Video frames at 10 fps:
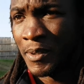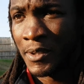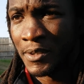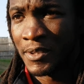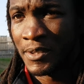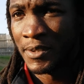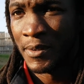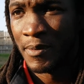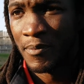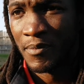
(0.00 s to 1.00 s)
because
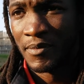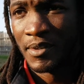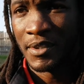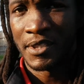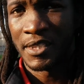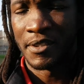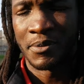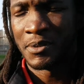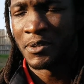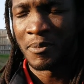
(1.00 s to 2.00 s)
you see it
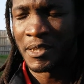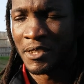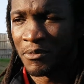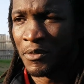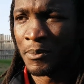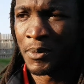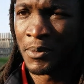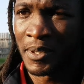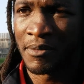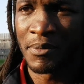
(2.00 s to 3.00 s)
all too much in football
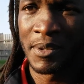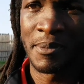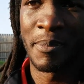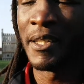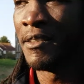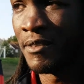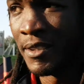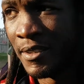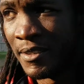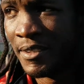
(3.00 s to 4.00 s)
where everyone's bitter
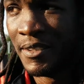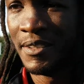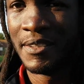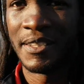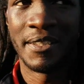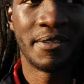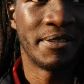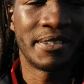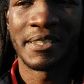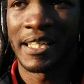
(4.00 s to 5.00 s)
and
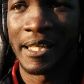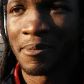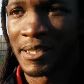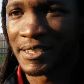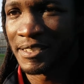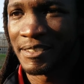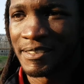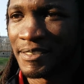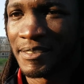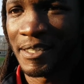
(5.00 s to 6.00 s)
the game
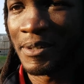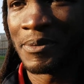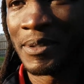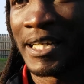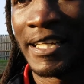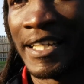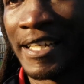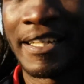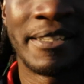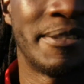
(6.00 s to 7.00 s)
gets all out of
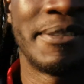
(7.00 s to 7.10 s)
hand